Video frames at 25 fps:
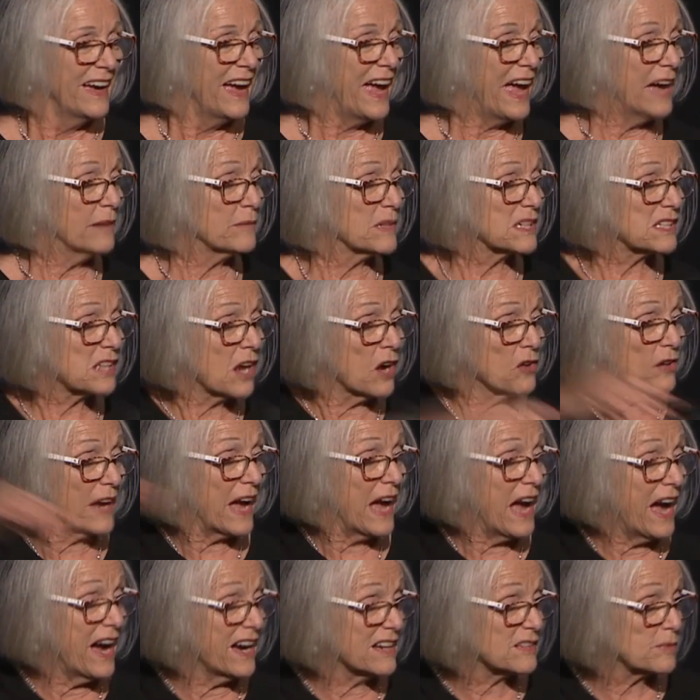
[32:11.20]
And we sold our
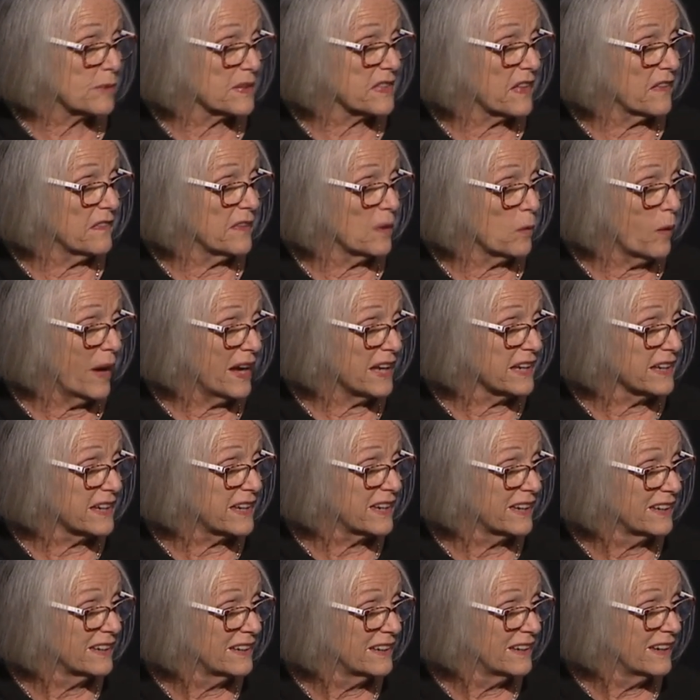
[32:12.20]
house within the
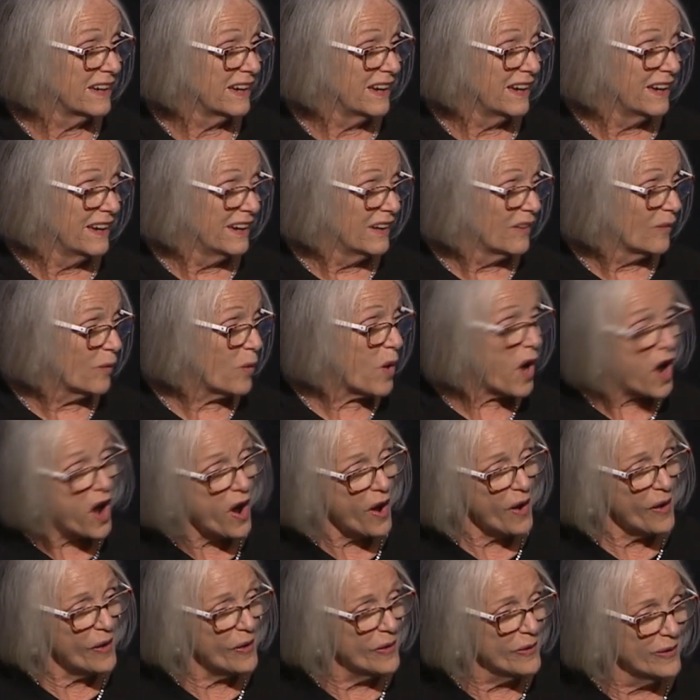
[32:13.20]
week.
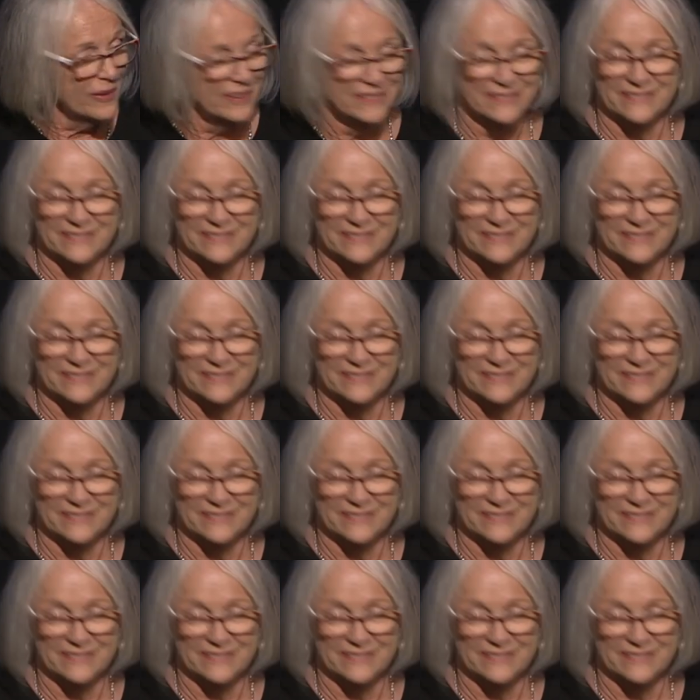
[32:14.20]
Woo!